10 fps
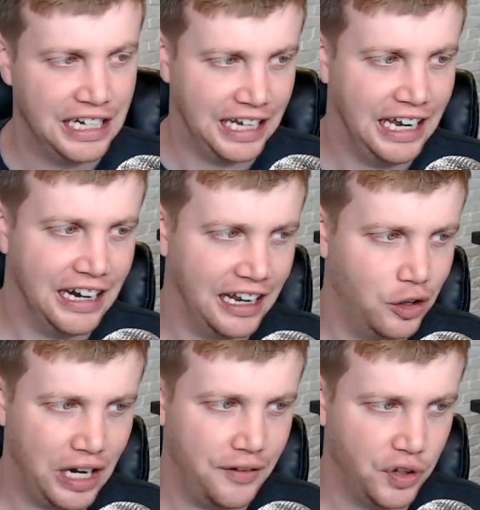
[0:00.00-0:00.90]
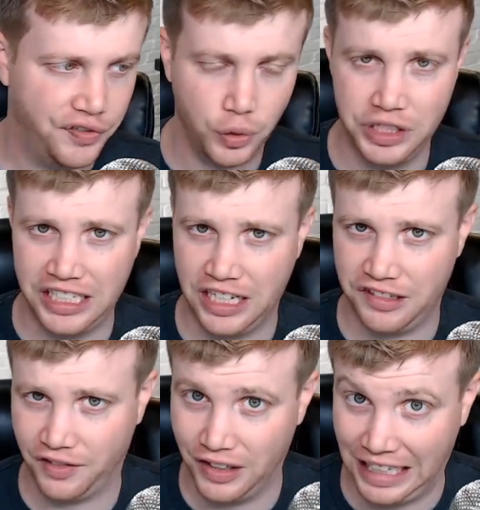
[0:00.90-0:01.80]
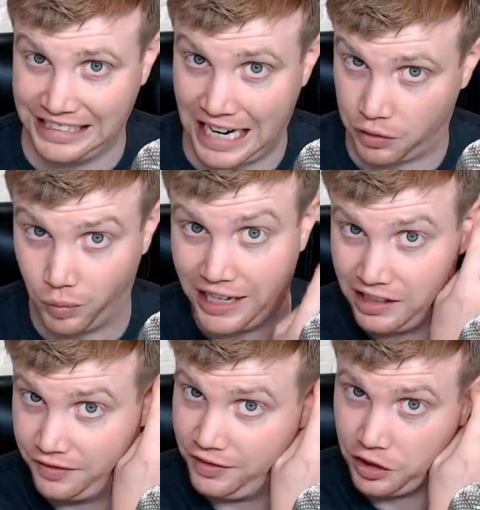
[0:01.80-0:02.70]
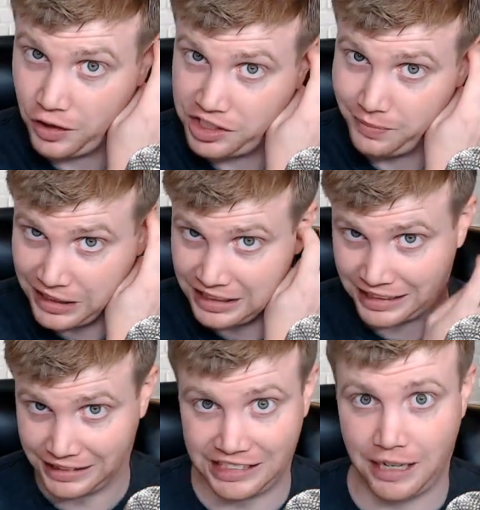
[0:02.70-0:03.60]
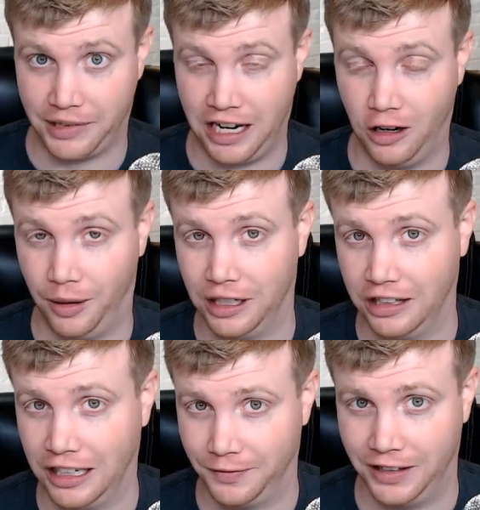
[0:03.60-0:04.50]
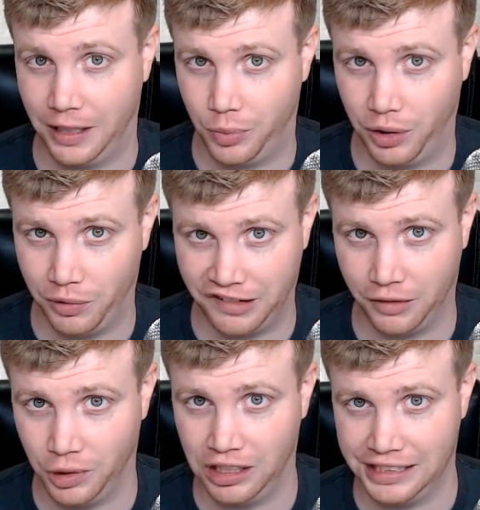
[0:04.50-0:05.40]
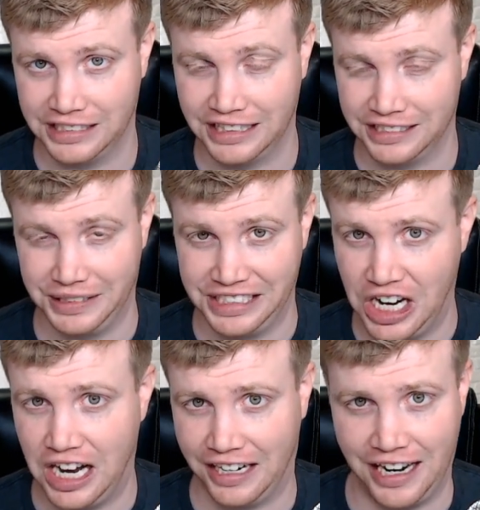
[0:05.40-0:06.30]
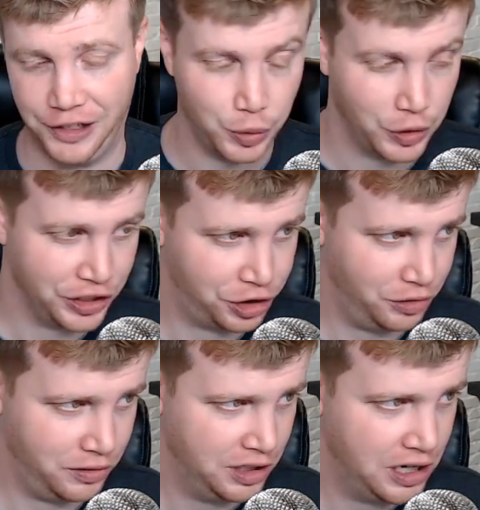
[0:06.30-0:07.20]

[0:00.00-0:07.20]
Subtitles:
And I don't have the full details of the exact RAID configuration because I stopped caring about life at that point once I realized that this is not an actual issue.